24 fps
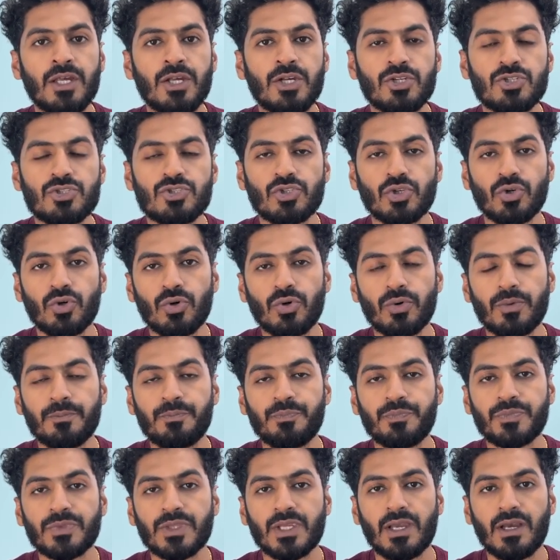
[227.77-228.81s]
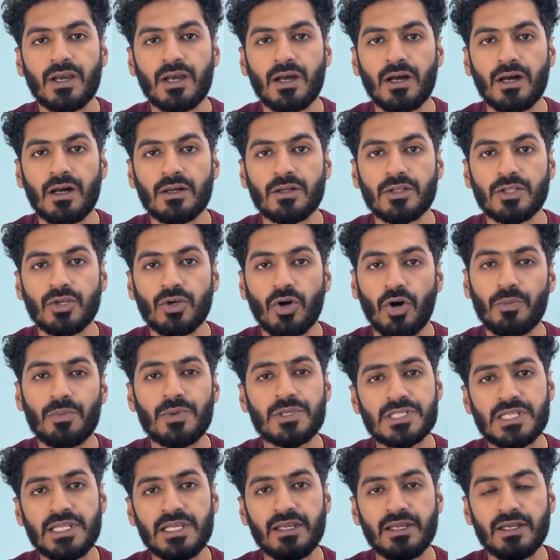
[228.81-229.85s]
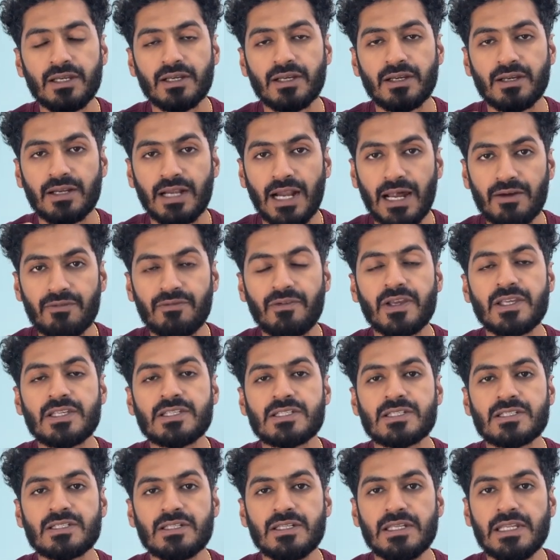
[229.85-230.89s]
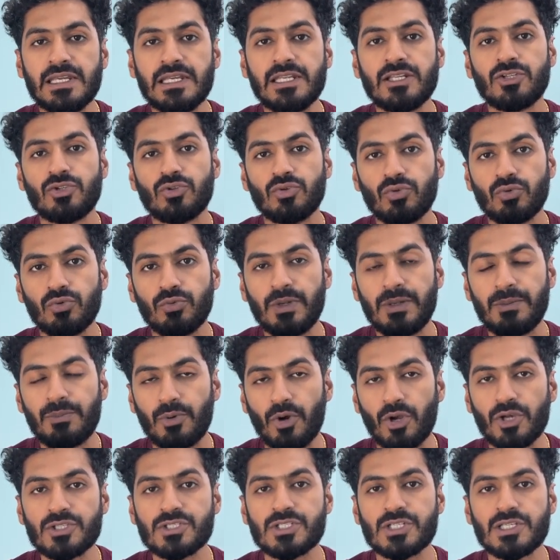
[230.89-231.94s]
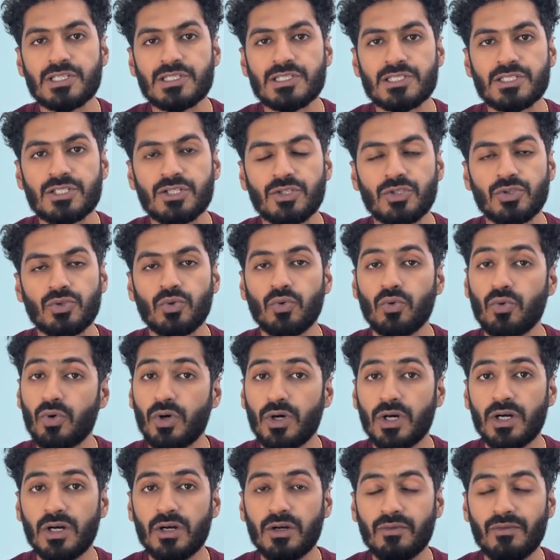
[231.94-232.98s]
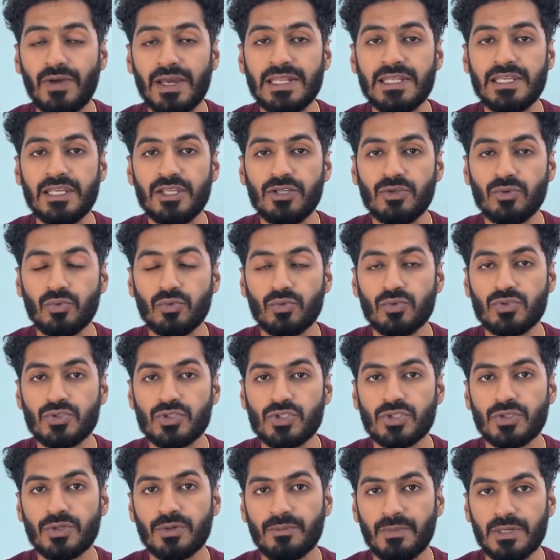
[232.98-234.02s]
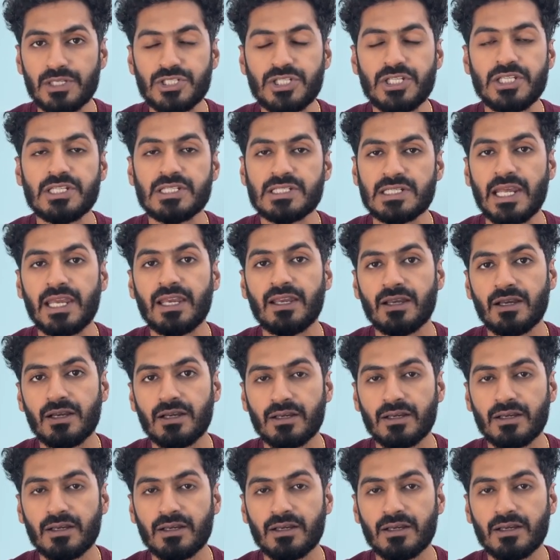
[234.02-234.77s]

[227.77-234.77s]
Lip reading: so obviously graphics need to be processed through a very huge machines like